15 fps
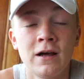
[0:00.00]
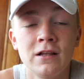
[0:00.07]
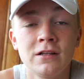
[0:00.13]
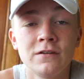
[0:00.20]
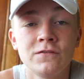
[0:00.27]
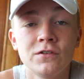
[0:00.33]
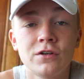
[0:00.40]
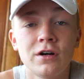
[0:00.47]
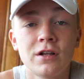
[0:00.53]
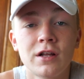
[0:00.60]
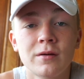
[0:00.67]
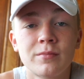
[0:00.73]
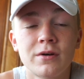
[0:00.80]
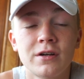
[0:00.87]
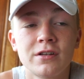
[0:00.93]
I love you all
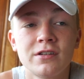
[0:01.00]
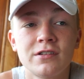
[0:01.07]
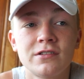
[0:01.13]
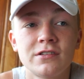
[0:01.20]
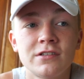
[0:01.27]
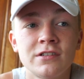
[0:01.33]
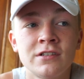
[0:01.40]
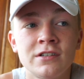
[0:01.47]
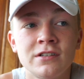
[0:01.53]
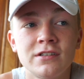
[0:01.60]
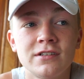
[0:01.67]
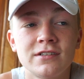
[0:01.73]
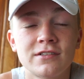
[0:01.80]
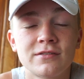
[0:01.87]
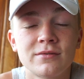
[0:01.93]
like brothers.
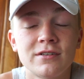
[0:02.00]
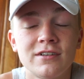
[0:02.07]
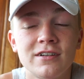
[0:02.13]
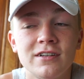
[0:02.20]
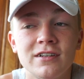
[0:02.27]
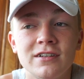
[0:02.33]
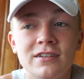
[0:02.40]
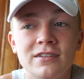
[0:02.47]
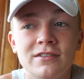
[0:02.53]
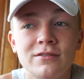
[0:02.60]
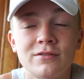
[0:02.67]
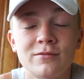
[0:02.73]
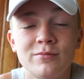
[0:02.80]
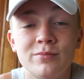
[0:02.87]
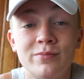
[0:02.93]
That's why
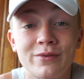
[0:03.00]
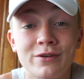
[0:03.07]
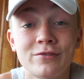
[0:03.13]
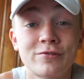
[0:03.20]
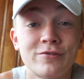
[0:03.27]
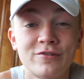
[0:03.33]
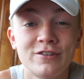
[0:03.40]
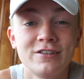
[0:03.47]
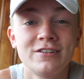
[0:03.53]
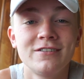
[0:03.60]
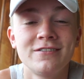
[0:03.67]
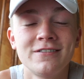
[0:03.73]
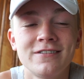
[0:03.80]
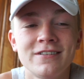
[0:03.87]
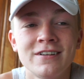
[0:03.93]
bros for
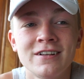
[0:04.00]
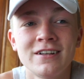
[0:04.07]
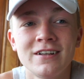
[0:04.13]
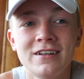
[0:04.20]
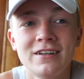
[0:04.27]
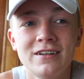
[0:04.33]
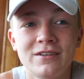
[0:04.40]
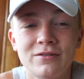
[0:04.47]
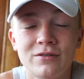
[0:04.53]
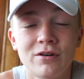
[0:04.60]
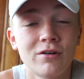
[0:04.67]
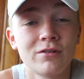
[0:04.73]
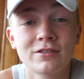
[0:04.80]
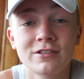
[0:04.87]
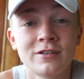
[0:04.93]
real. We're
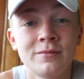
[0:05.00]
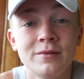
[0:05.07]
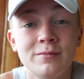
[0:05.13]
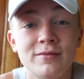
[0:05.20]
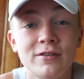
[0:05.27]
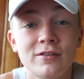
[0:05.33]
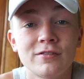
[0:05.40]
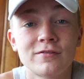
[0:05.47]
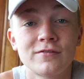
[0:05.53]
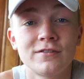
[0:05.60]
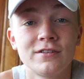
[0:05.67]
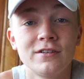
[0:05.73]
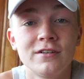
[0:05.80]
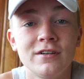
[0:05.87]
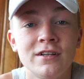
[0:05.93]
always gonna be bros
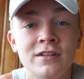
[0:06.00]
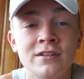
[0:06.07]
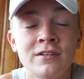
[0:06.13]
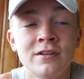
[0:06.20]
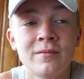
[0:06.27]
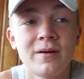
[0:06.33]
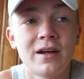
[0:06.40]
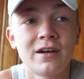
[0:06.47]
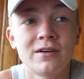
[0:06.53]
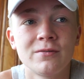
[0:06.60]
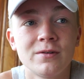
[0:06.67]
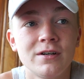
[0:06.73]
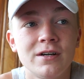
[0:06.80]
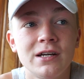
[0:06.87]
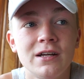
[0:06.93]
for real, and no matter
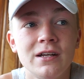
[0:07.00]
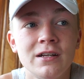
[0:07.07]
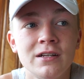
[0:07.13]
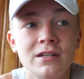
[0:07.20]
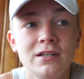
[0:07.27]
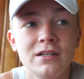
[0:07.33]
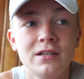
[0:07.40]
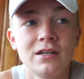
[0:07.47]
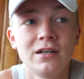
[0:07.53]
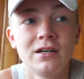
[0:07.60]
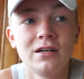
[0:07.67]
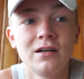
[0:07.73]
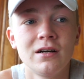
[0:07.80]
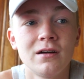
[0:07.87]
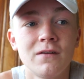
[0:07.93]
what,
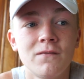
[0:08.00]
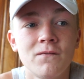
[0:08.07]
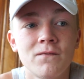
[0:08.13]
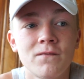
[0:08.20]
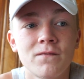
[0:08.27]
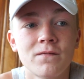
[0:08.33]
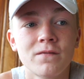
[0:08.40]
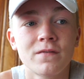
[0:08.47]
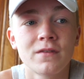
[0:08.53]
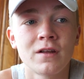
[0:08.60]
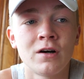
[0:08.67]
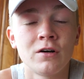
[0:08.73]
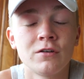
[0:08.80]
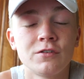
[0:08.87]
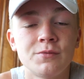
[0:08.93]
uh,
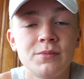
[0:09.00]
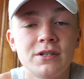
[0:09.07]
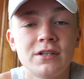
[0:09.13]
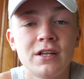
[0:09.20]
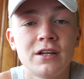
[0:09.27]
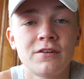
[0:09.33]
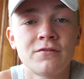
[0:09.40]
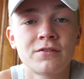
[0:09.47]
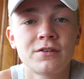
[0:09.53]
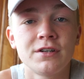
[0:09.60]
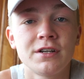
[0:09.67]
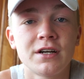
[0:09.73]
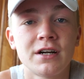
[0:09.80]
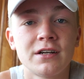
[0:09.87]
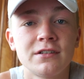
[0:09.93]
I'll always be there for
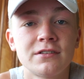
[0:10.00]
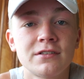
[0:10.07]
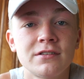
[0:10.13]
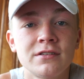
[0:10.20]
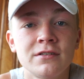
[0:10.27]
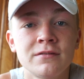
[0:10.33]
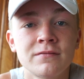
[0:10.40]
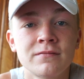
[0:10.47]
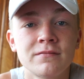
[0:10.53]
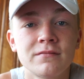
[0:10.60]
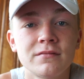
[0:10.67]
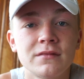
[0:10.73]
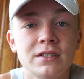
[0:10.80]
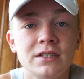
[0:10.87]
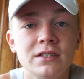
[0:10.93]
you guys.
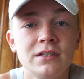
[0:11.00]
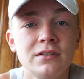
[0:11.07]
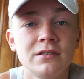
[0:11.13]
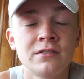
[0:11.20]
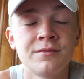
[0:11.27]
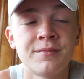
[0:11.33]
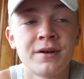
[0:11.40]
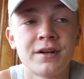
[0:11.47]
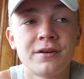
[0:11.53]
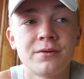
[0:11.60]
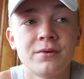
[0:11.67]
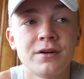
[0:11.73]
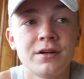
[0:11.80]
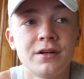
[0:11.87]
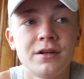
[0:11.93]
No matter
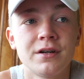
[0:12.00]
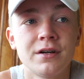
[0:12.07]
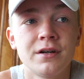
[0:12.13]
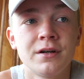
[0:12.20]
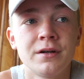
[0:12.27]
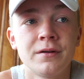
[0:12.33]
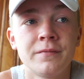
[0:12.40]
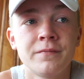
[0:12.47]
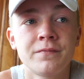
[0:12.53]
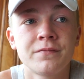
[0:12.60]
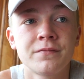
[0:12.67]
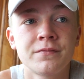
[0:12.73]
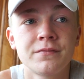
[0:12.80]
what. Um,